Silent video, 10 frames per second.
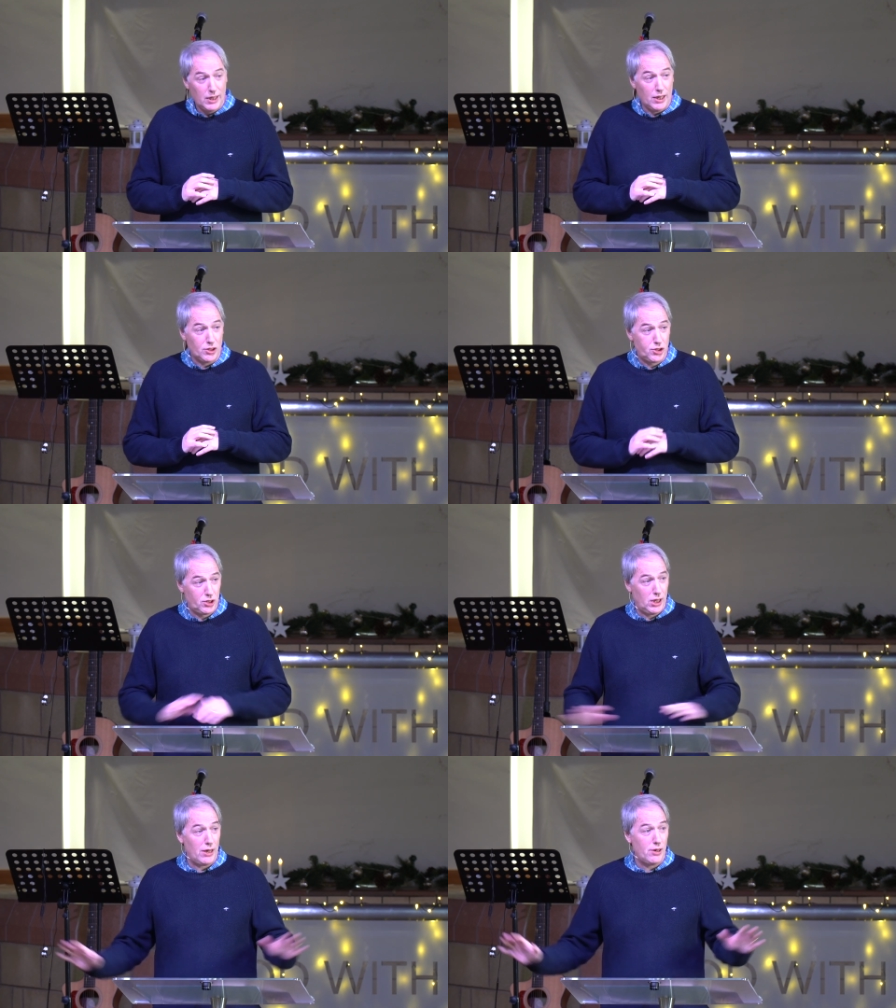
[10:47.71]
and
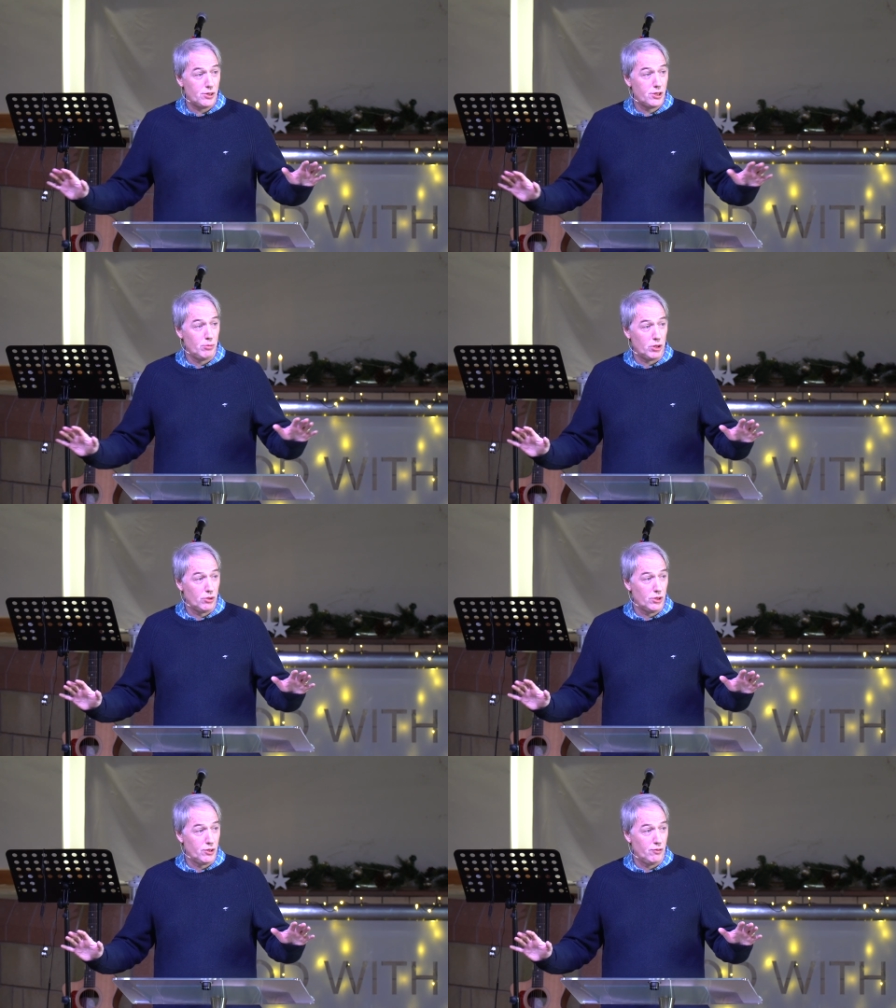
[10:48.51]
scatters them
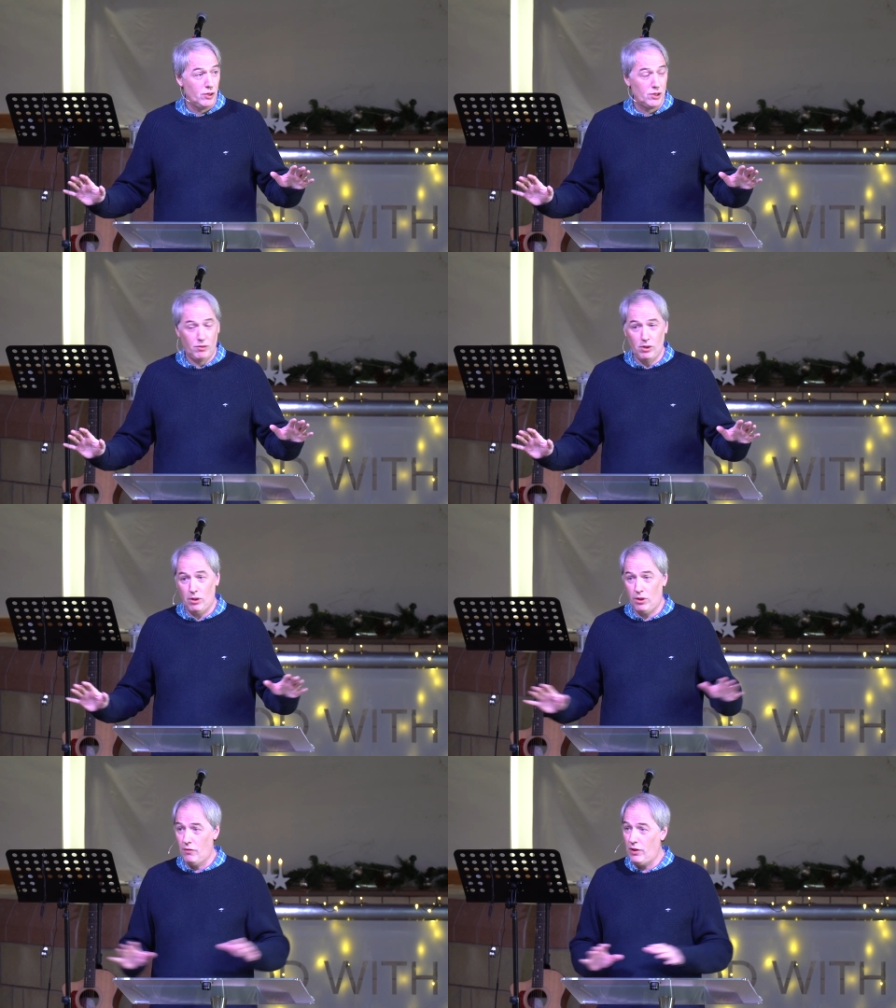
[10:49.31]
across the face of the
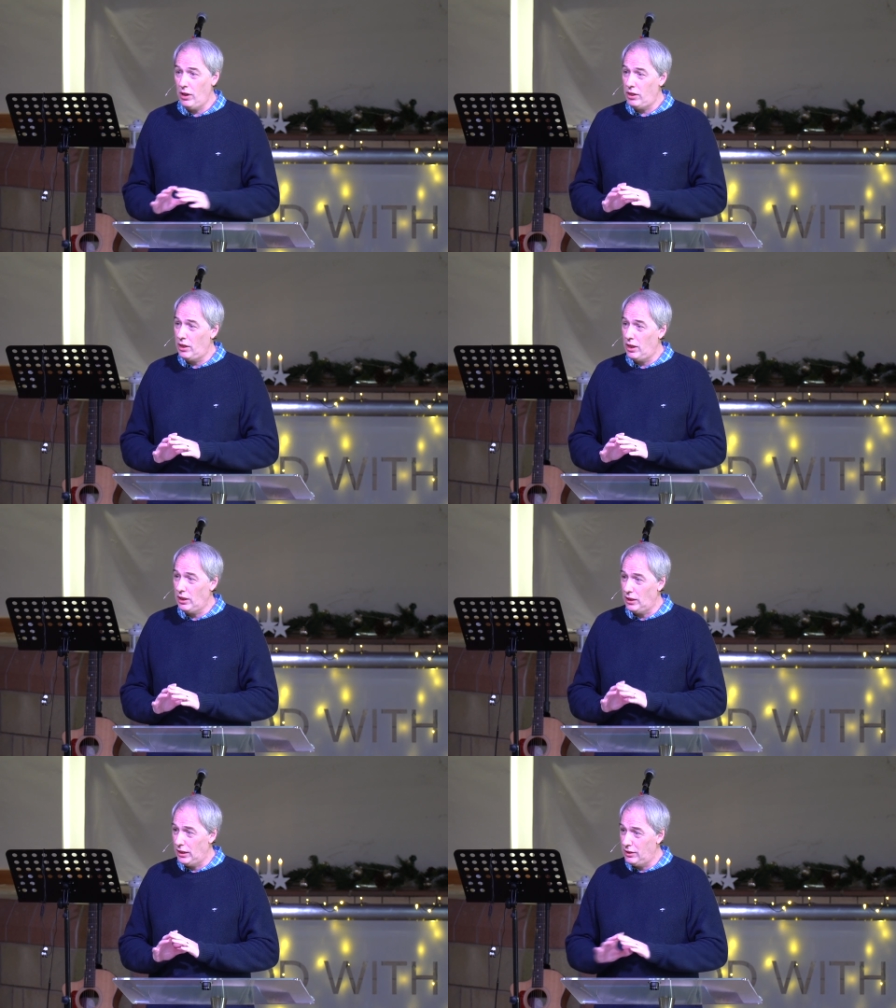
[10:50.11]
earth. The very thing
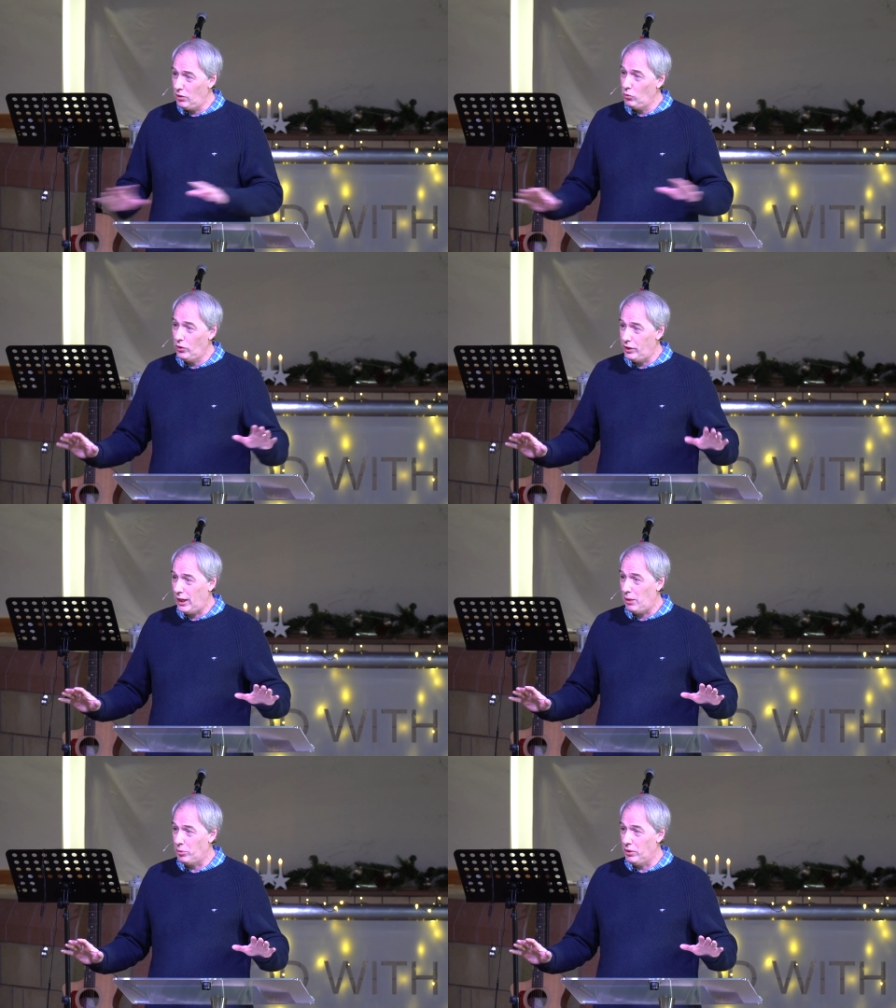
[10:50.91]
that they didn't want to
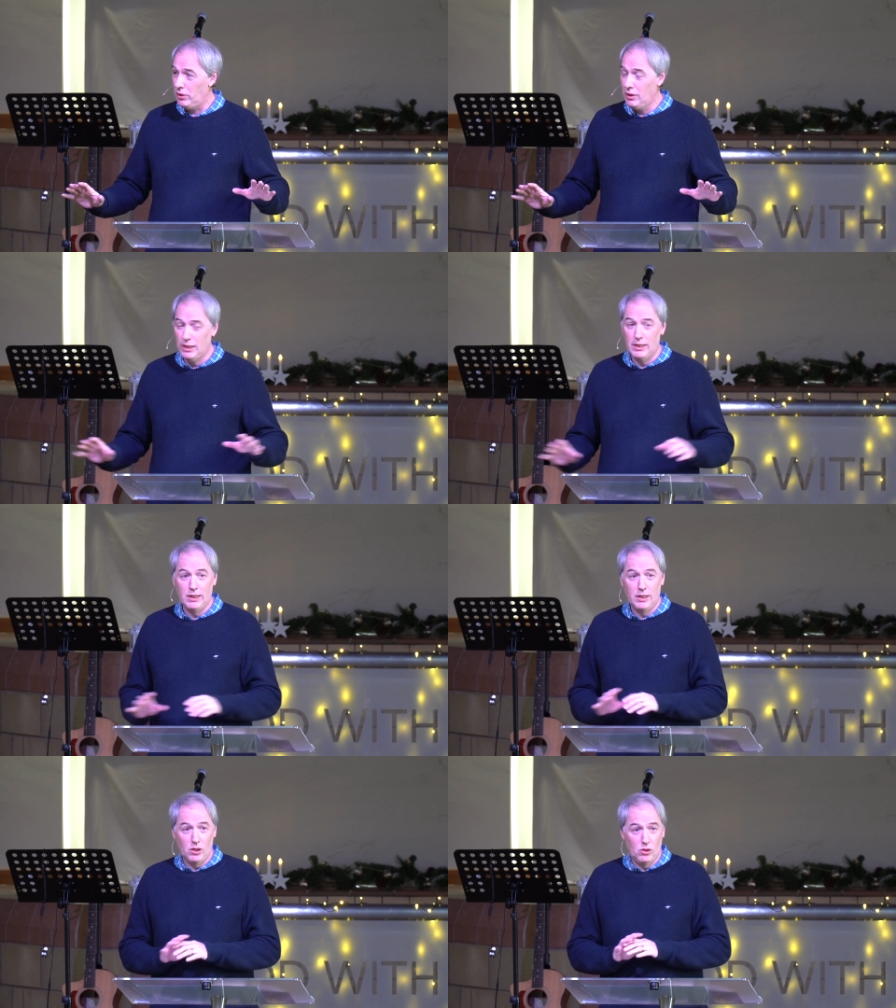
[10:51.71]
happen,
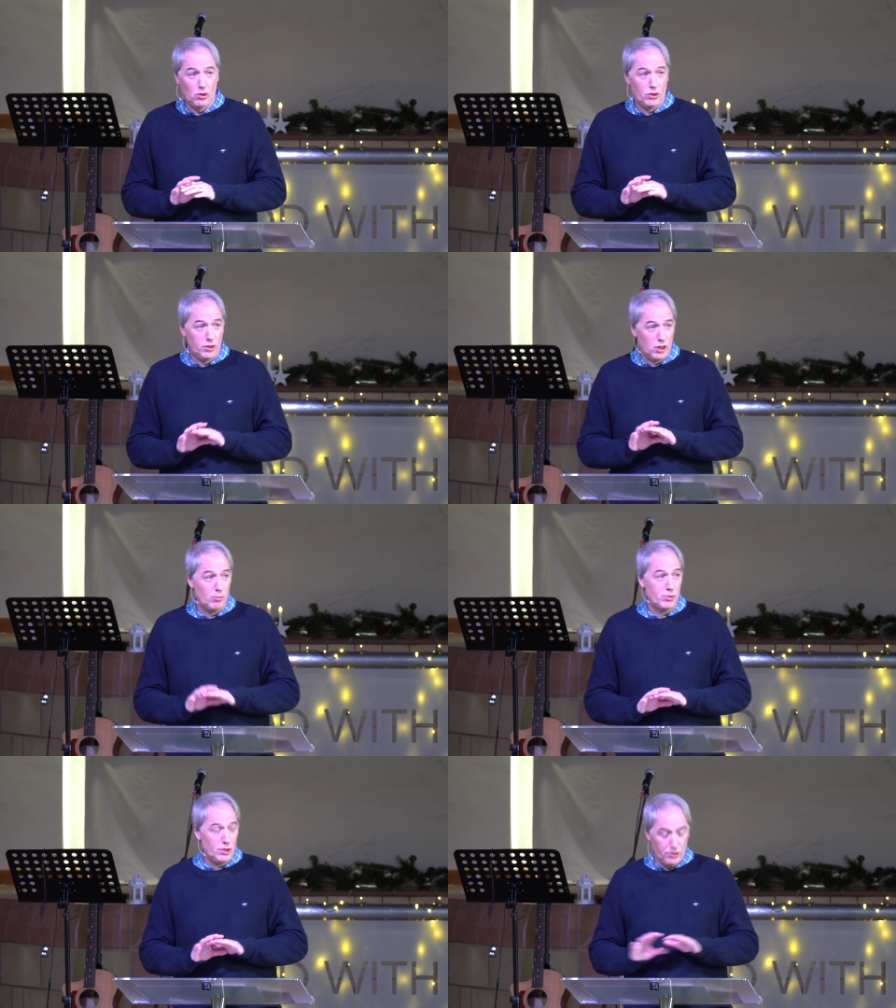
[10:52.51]
God
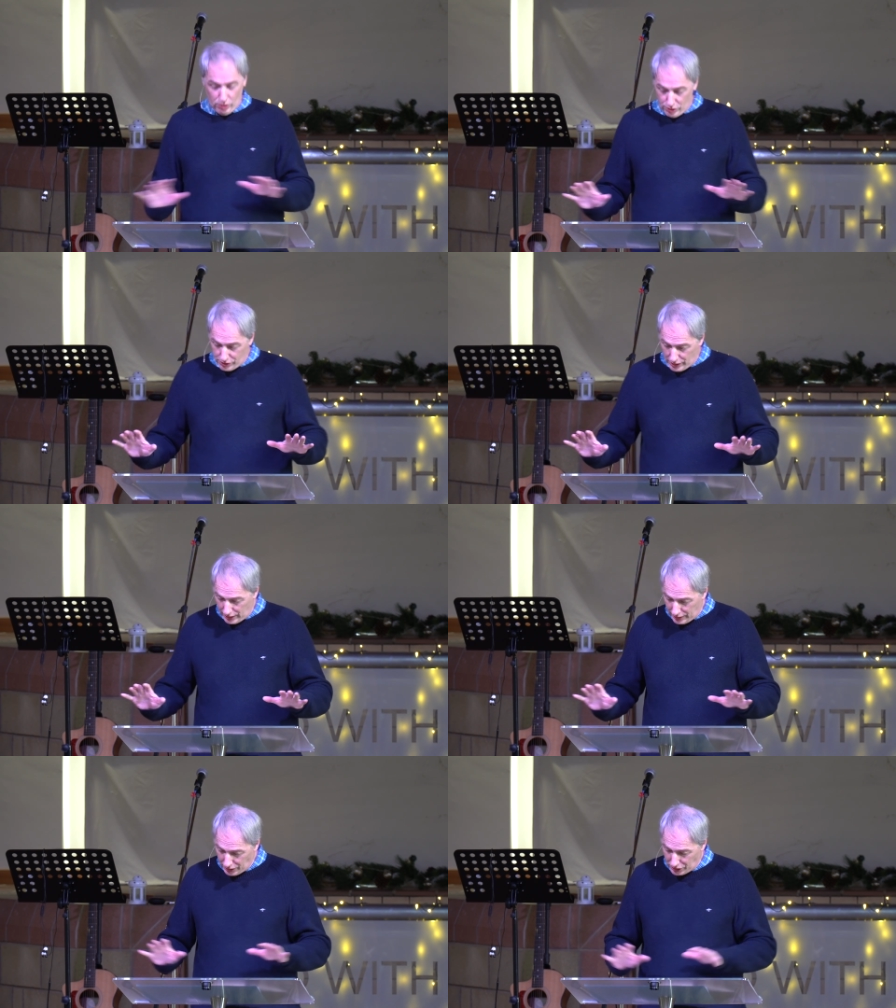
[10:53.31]
comes and does
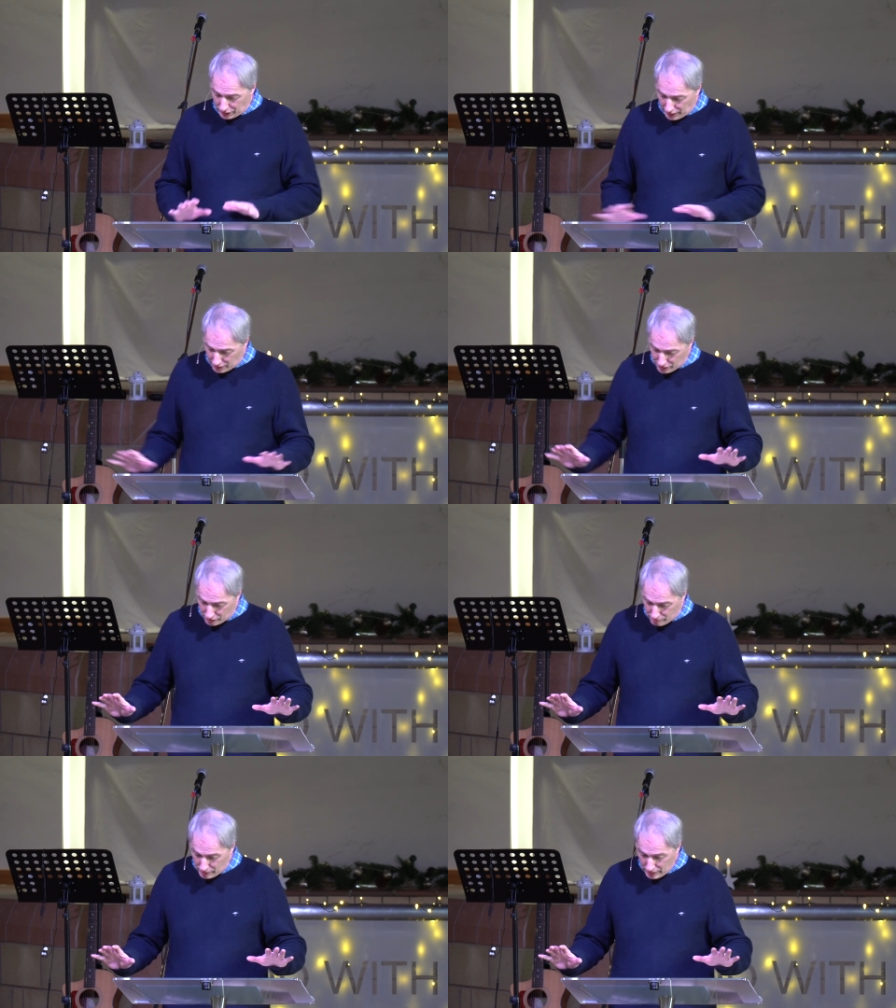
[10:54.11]
that, and He scatters
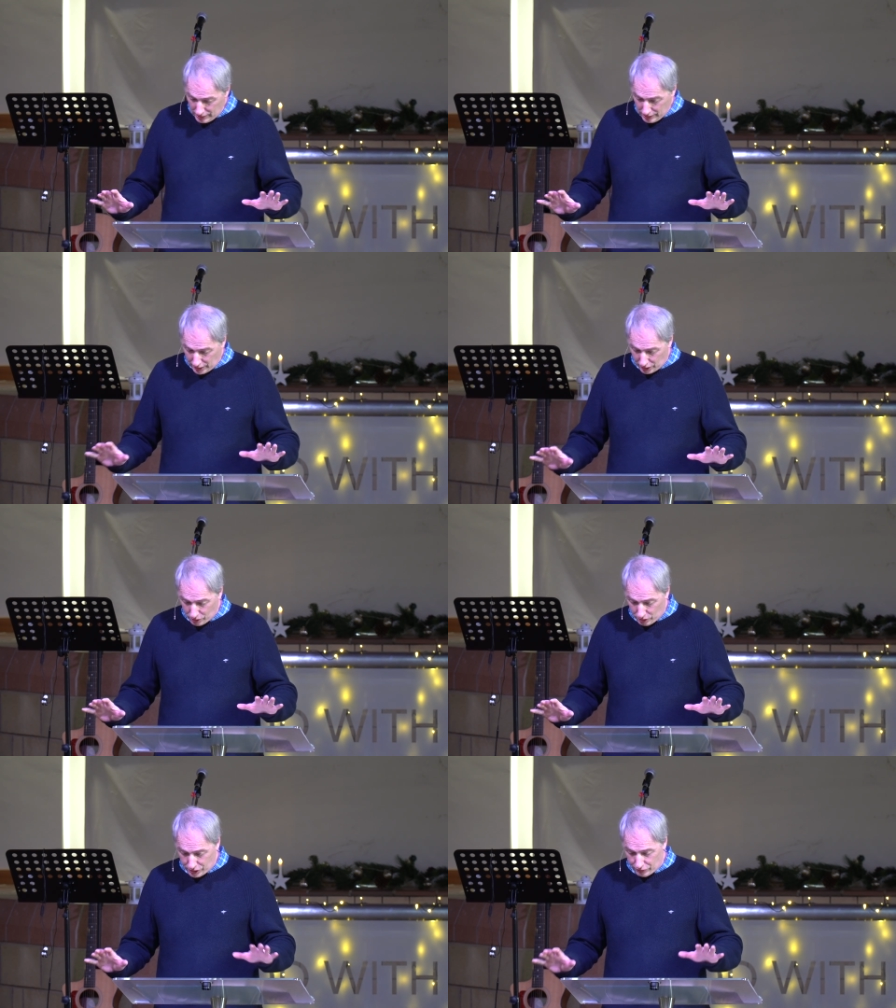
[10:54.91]
them
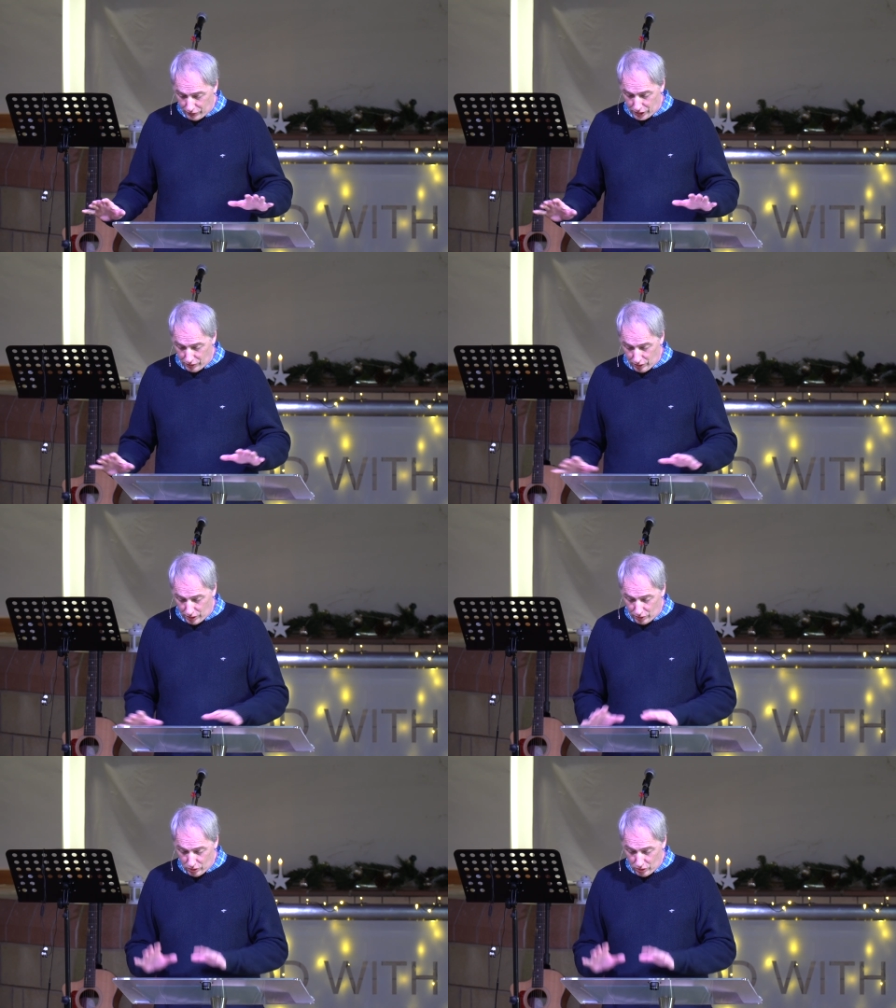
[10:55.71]
across the face of the earth.